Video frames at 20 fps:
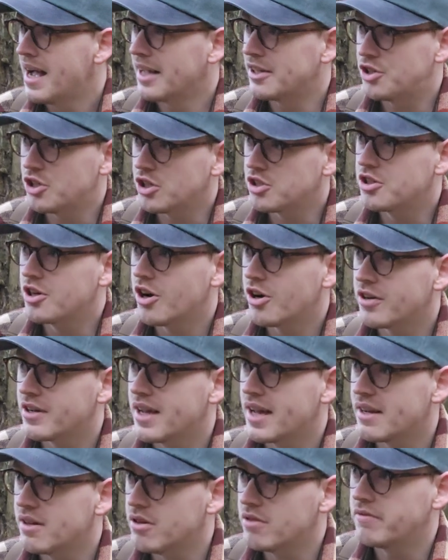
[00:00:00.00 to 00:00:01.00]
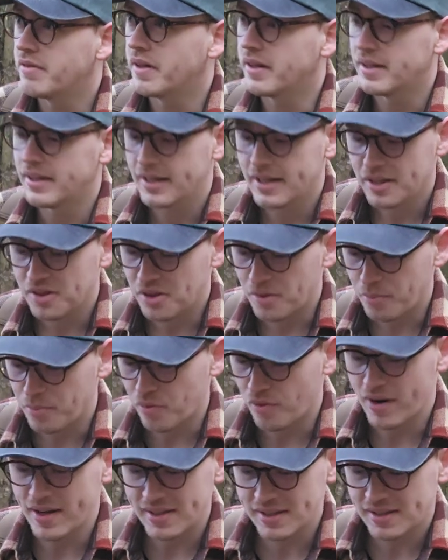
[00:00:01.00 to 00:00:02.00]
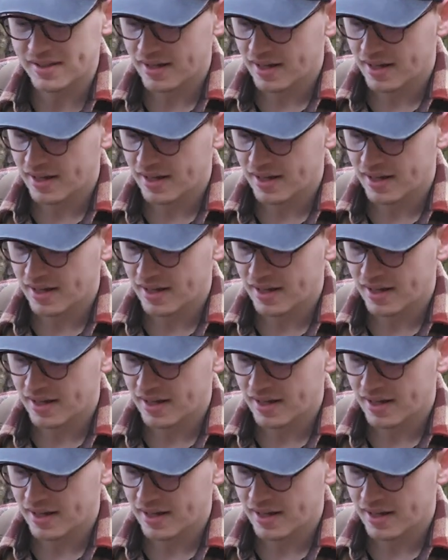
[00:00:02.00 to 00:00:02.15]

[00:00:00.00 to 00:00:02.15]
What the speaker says: I just can't get over the price.